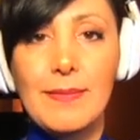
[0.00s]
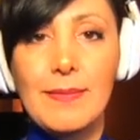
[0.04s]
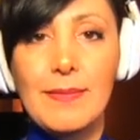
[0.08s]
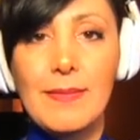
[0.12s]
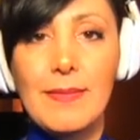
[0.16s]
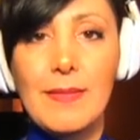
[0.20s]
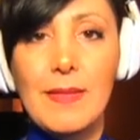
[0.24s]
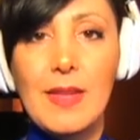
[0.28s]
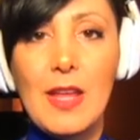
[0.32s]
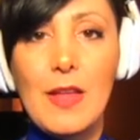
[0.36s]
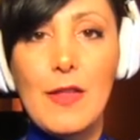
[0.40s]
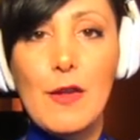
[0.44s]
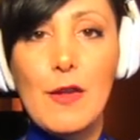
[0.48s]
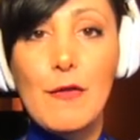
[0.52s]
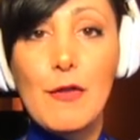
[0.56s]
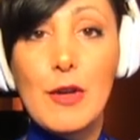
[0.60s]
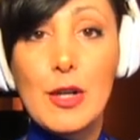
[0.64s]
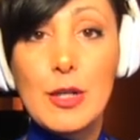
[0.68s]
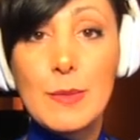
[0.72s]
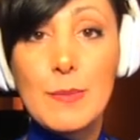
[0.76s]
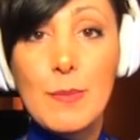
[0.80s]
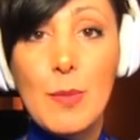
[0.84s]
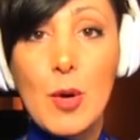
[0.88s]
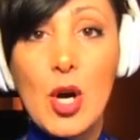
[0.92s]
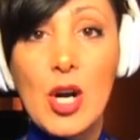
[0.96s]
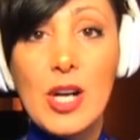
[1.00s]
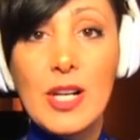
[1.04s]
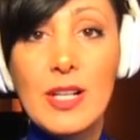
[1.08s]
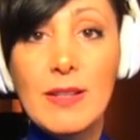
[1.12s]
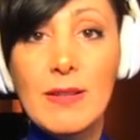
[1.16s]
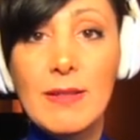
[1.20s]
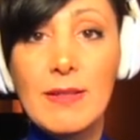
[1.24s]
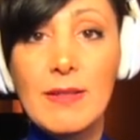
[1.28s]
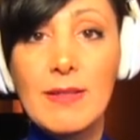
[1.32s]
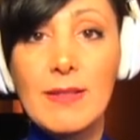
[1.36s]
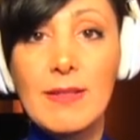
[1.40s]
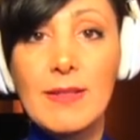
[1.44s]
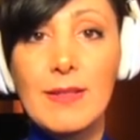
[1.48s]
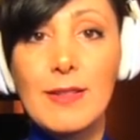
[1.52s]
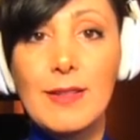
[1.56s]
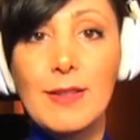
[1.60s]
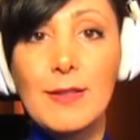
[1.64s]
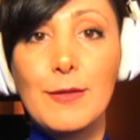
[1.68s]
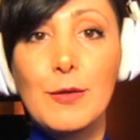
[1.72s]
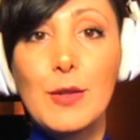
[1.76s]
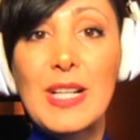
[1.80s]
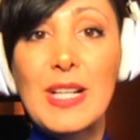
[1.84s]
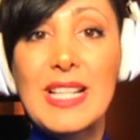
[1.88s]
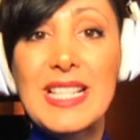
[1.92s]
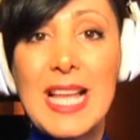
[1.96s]
The first part, for
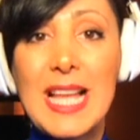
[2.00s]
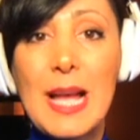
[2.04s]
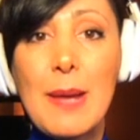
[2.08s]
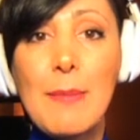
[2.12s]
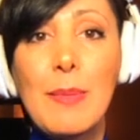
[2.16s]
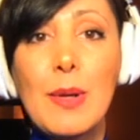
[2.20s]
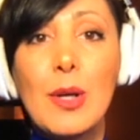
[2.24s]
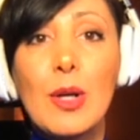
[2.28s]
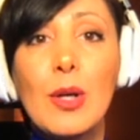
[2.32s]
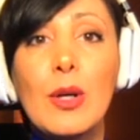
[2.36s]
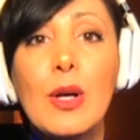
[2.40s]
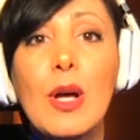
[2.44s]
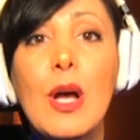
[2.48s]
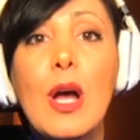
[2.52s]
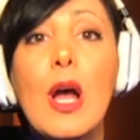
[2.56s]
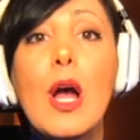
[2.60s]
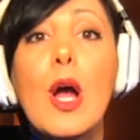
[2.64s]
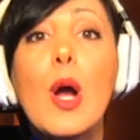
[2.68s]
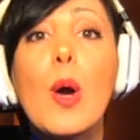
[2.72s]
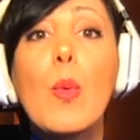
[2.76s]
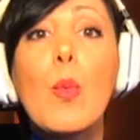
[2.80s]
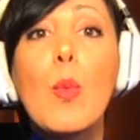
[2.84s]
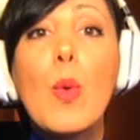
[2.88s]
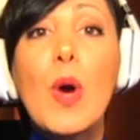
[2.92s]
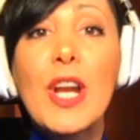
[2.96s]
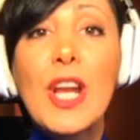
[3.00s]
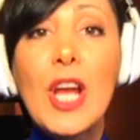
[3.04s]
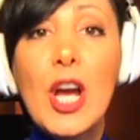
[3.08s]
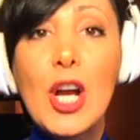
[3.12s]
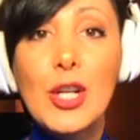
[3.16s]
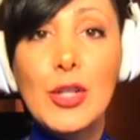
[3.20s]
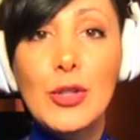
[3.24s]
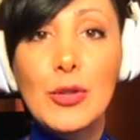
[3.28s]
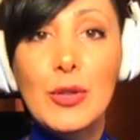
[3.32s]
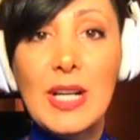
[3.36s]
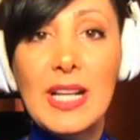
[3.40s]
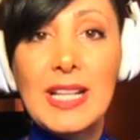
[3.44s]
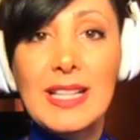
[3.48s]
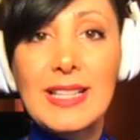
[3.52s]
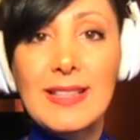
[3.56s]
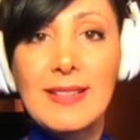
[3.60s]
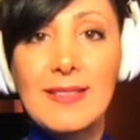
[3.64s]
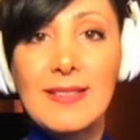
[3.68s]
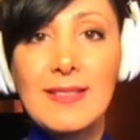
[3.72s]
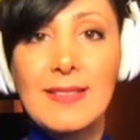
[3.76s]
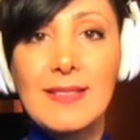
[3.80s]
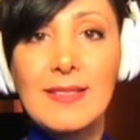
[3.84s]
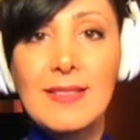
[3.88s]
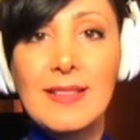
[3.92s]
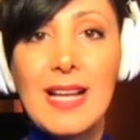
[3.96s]
example, 100,
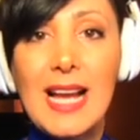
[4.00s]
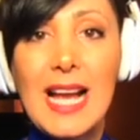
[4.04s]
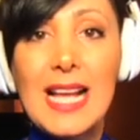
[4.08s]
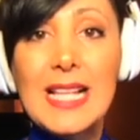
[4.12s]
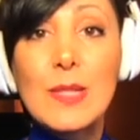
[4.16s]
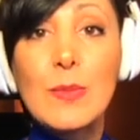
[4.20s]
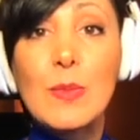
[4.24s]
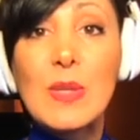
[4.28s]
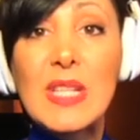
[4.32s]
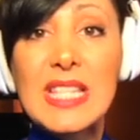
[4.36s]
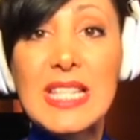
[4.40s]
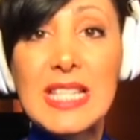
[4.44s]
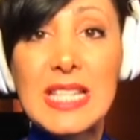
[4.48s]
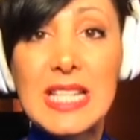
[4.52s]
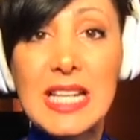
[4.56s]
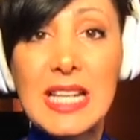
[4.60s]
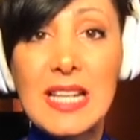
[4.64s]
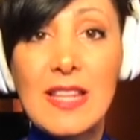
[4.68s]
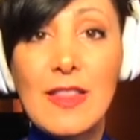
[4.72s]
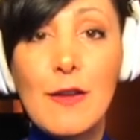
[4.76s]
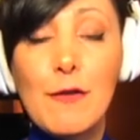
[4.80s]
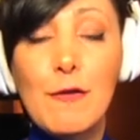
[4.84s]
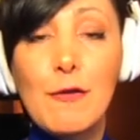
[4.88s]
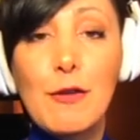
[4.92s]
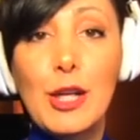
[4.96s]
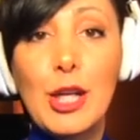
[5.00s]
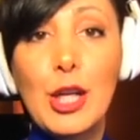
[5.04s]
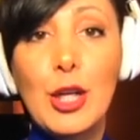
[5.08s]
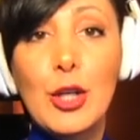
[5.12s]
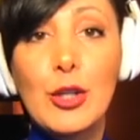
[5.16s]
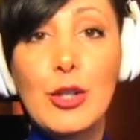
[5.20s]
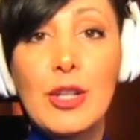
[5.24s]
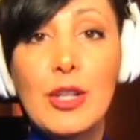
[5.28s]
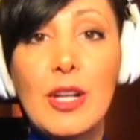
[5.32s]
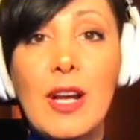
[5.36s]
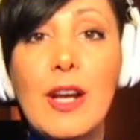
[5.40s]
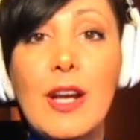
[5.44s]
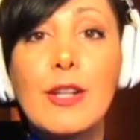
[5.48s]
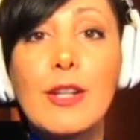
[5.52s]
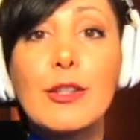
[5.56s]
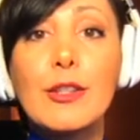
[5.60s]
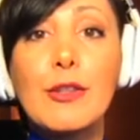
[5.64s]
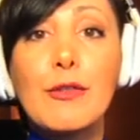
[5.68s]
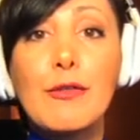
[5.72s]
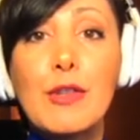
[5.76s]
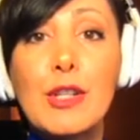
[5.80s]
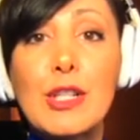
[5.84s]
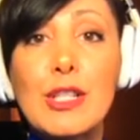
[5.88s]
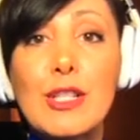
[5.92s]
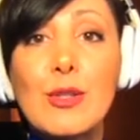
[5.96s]
as we see in the figure,
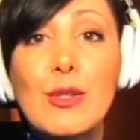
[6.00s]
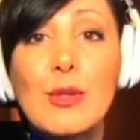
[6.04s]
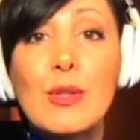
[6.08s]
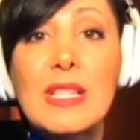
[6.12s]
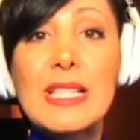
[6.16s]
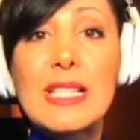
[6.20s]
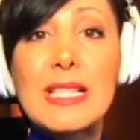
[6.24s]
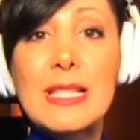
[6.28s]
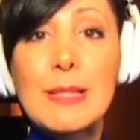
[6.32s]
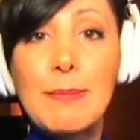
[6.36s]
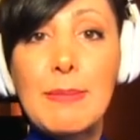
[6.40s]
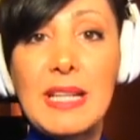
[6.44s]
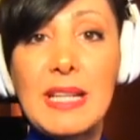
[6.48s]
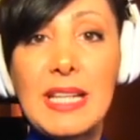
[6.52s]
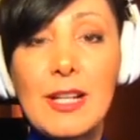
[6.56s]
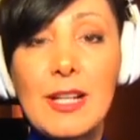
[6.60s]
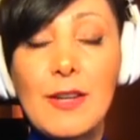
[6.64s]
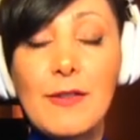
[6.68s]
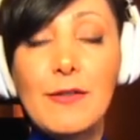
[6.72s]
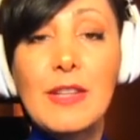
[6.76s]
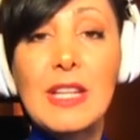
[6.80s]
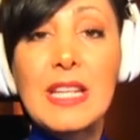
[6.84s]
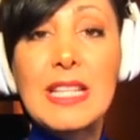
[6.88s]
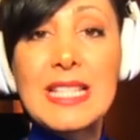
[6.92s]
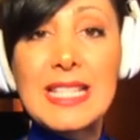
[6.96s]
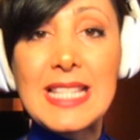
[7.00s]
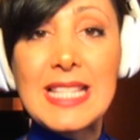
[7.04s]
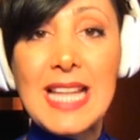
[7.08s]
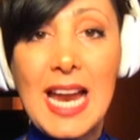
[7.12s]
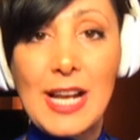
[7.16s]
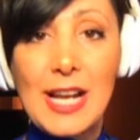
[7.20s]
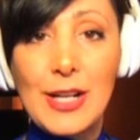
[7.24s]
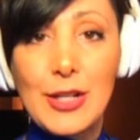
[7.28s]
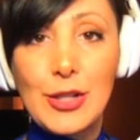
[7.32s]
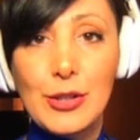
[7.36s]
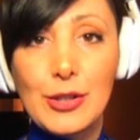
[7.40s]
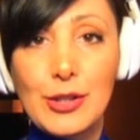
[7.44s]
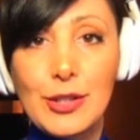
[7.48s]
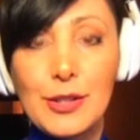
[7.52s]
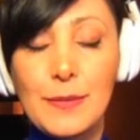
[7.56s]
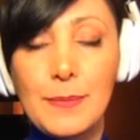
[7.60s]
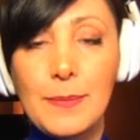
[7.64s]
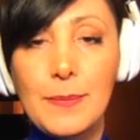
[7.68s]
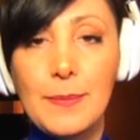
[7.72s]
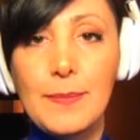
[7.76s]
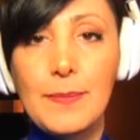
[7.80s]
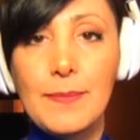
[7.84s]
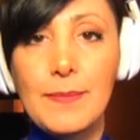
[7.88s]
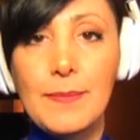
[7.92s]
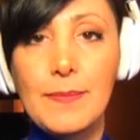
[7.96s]
refers to the speed of the standard.
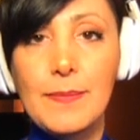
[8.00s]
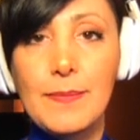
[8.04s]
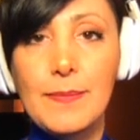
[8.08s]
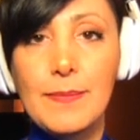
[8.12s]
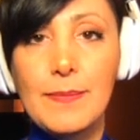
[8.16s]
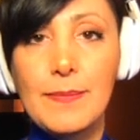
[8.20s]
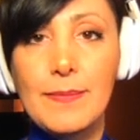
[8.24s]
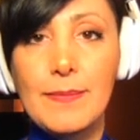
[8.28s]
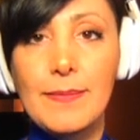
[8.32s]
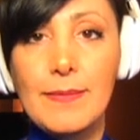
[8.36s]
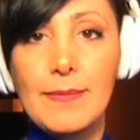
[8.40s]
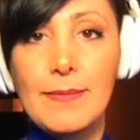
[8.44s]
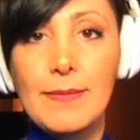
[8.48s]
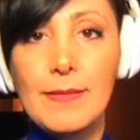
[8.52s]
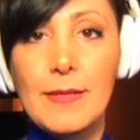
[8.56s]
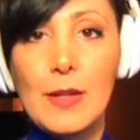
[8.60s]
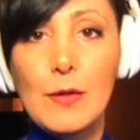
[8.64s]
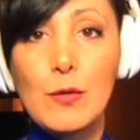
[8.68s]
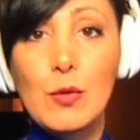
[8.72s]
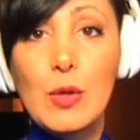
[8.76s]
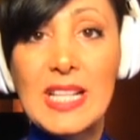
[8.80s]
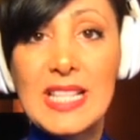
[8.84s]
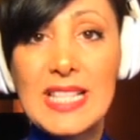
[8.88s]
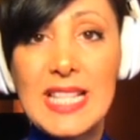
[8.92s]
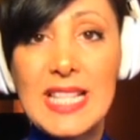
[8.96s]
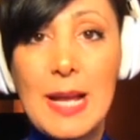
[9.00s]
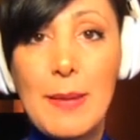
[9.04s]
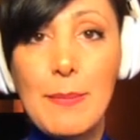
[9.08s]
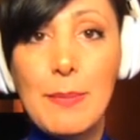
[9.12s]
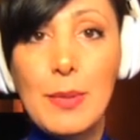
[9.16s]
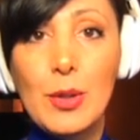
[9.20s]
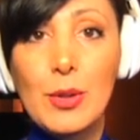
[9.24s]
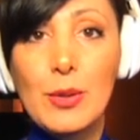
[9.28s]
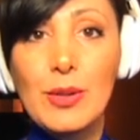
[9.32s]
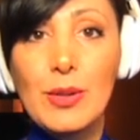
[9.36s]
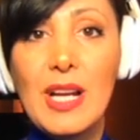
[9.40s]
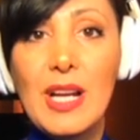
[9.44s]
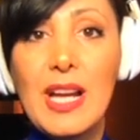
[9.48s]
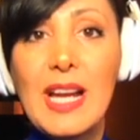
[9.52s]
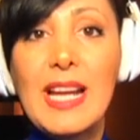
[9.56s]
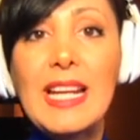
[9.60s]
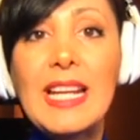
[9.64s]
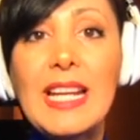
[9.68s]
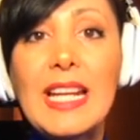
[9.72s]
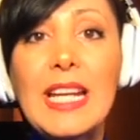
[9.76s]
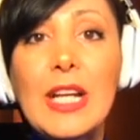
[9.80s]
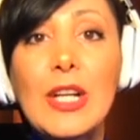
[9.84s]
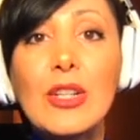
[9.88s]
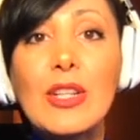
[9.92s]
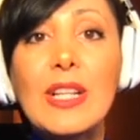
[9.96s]
For example,
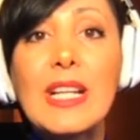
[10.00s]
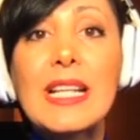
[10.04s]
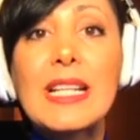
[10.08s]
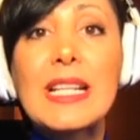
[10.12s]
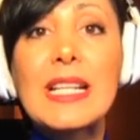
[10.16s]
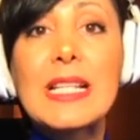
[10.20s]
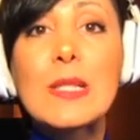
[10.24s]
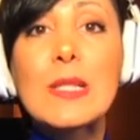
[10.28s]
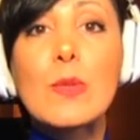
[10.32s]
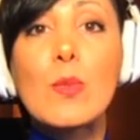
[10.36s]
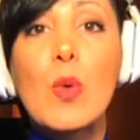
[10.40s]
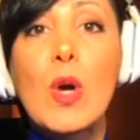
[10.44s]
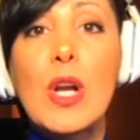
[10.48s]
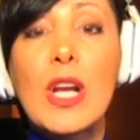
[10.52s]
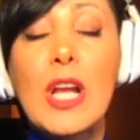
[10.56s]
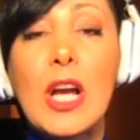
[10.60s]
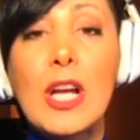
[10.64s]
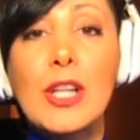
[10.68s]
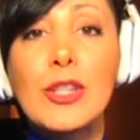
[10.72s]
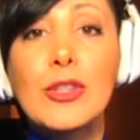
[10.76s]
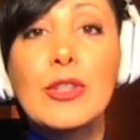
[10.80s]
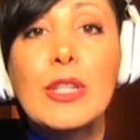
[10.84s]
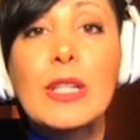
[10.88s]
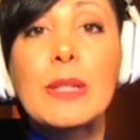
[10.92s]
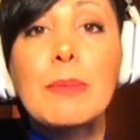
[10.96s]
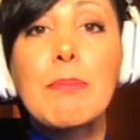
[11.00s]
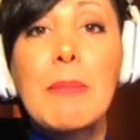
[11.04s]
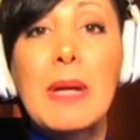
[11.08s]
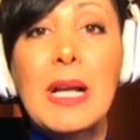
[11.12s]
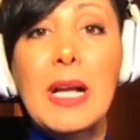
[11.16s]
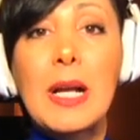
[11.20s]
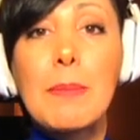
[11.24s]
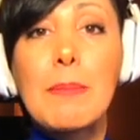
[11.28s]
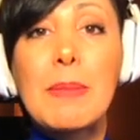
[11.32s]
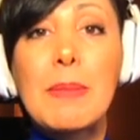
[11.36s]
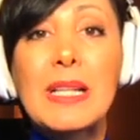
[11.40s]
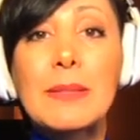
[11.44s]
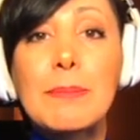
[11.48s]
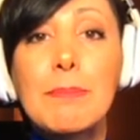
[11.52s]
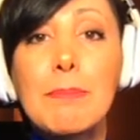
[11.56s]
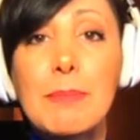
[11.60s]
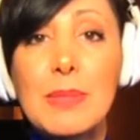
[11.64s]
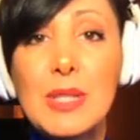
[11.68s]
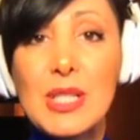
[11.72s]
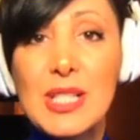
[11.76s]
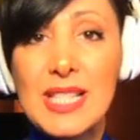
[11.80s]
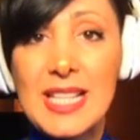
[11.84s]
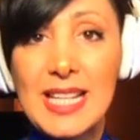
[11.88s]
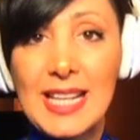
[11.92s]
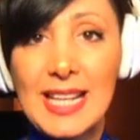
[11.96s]
here it is 100 megabit per
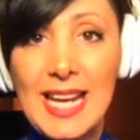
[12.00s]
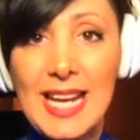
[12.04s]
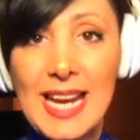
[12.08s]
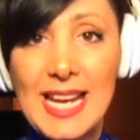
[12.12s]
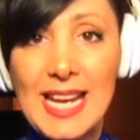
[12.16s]
second.